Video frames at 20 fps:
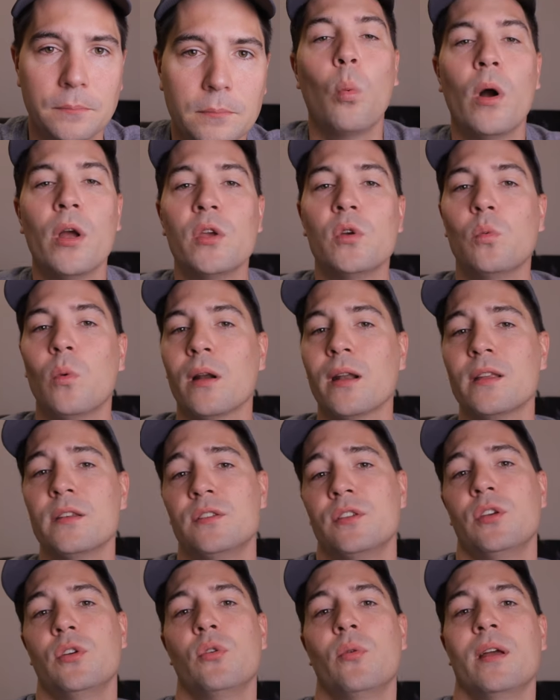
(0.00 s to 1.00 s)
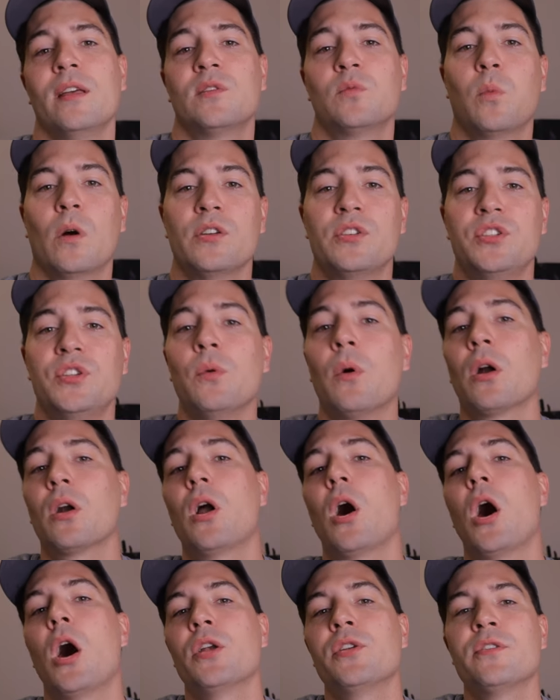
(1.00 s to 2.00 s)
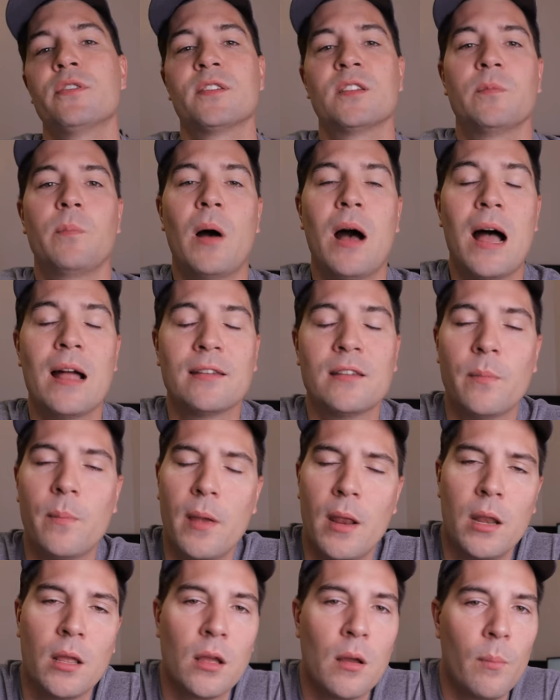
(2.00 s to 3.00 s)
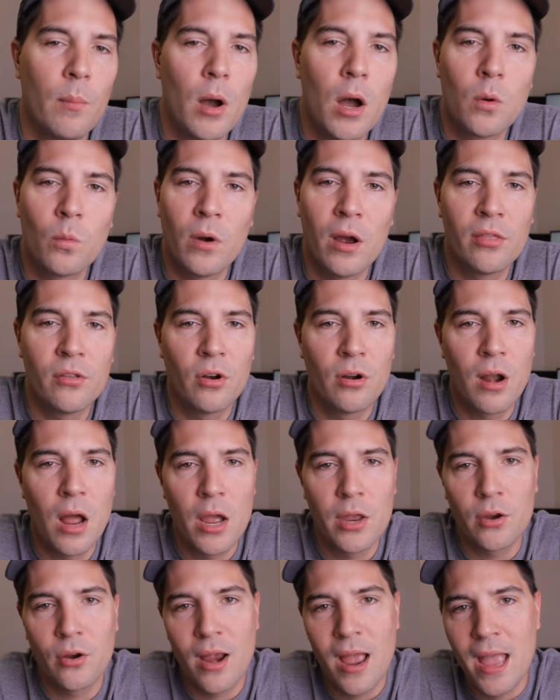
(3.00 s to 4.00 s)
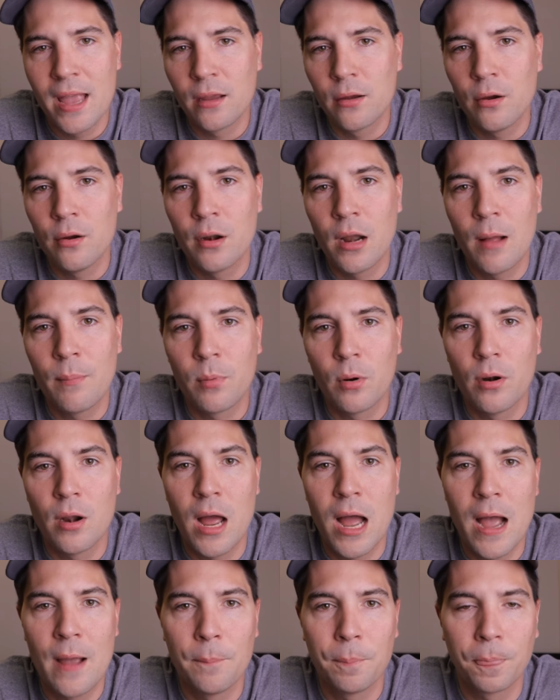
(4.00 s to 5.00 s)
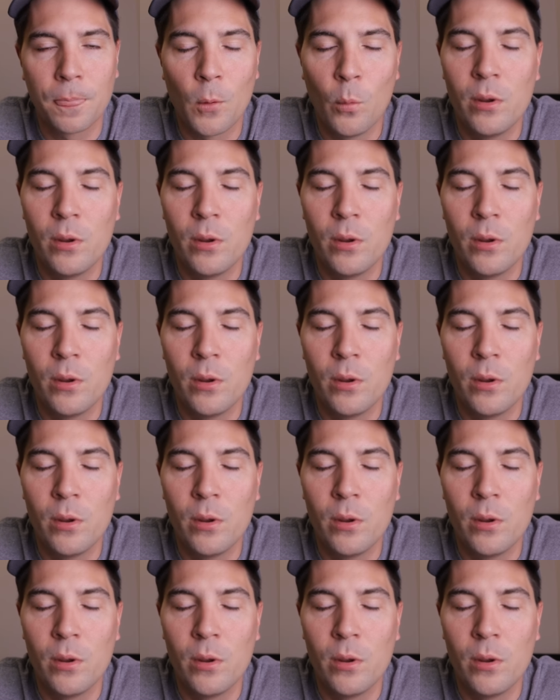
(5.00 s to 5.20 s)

What you want to do is, once you are on your spot, depending upon whether or not you're anchored up or not,